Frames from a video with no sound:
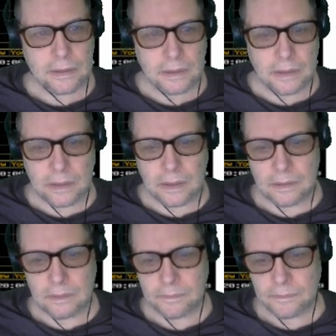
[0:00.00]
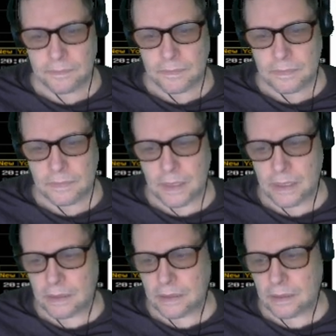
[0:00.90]
you know,
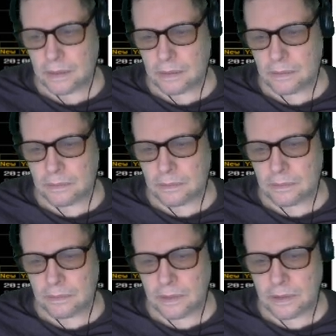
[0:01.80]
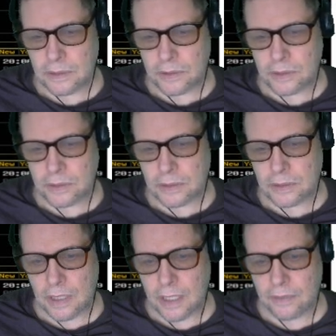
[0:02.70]
and, this is just a
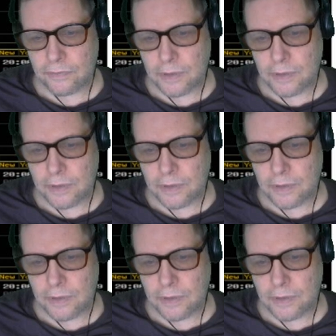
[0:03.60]
sign of their